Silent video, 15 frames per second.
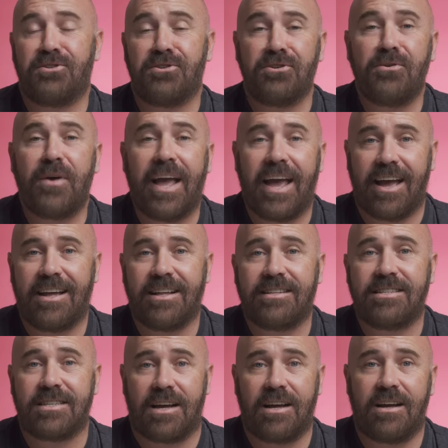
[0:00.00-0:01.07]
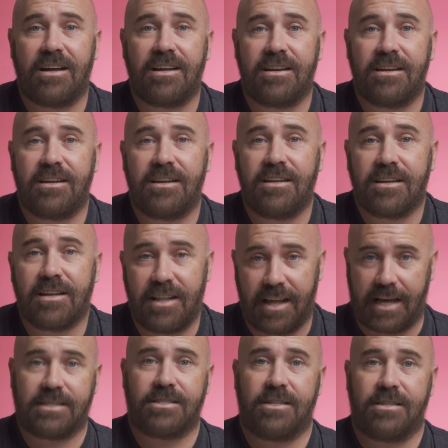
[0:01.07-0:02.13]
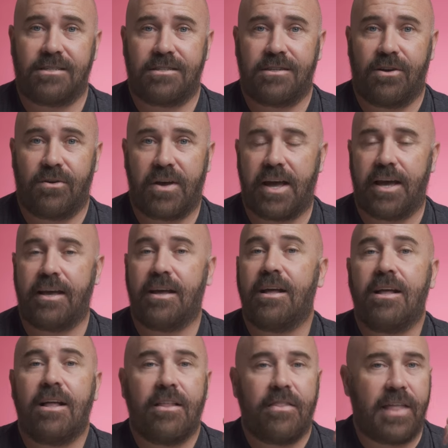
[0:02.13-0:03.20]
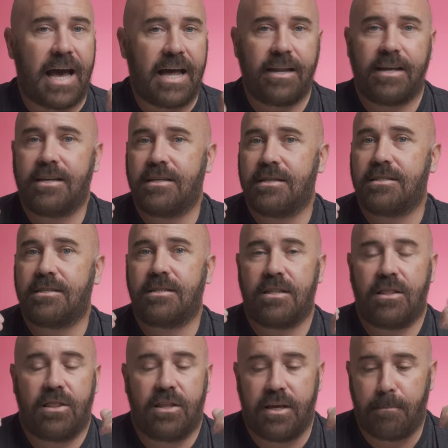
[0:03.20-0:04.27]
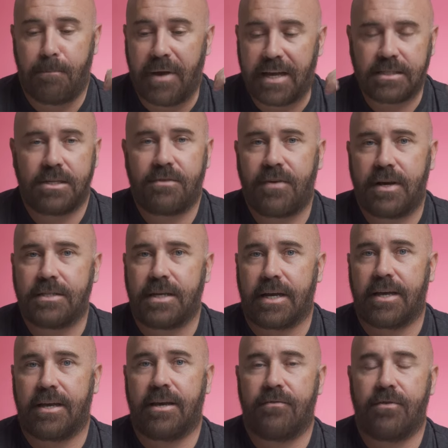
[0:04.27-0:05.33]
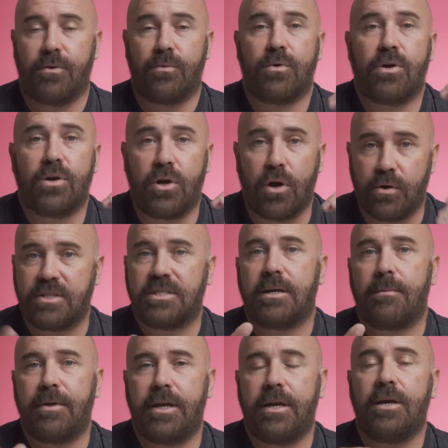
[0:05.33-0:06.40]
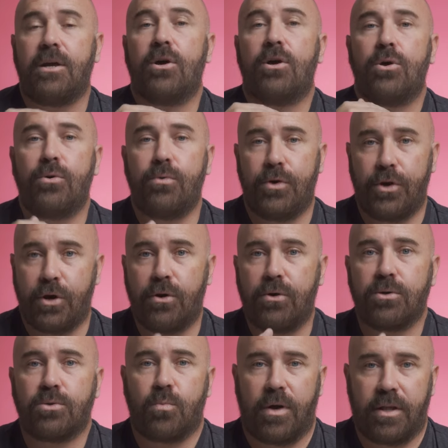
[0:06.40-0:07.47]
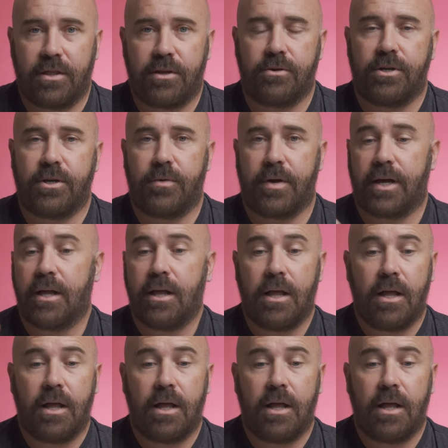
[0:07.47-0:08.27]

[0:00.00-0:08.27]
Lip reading: Do hands-on classes, okay? That is the best advice I can give you. Go to somebody who knows what they're doing.